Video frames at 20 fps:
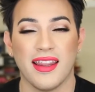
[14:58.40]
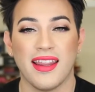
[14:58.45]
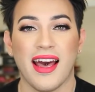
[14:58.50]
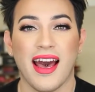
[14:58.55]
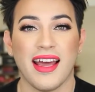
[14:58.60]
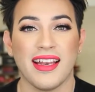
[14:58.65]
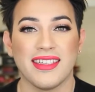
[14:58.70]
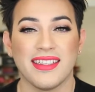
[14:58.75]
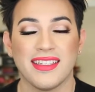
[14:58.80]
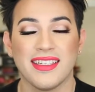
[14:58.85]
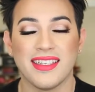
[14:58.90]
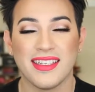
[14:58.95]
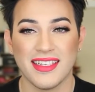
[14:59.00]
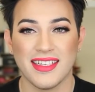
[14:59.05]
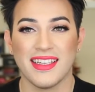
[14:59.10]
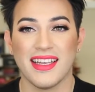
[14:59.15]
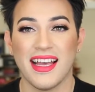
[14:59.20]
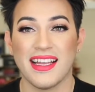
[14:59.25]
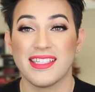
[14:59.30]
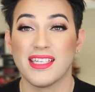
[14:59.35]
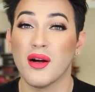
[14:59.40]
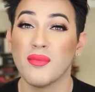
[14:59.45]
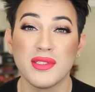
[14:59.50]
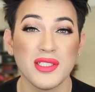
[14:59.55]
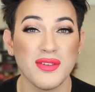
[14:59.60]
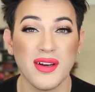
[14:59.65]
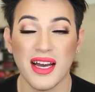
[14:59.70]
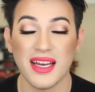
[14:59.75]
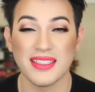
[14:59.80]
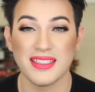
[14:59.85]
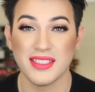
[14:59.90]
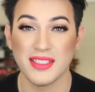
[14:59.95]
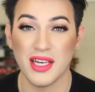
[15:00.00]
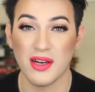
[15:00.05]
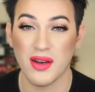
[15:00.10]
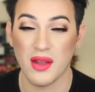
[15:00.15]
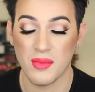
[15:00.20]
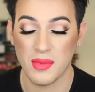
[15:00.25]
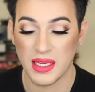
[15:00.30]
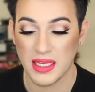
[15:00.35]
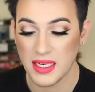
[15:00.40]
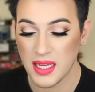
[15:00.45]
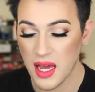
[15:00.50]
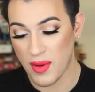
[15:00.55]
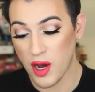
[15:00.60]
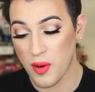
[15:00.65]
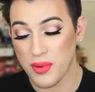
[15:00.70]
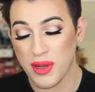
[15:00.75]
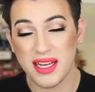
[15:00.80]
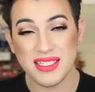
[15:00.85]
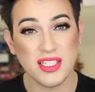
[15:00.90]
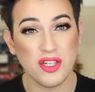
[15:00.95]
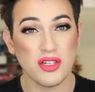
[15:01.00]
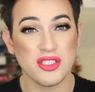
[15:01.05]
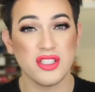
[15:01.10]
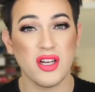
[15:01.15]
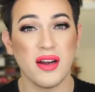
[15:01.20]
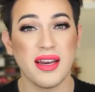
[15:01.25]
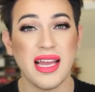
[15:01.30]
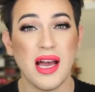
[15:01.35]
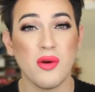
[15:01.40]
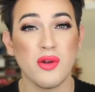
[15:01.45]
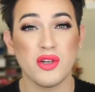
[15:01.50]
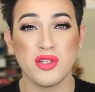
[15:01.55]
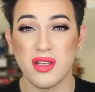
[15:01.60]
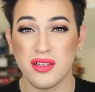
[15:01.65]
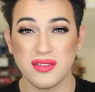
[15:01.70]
that it's helped you guys, you know what I mean? I hope you guys are starting out your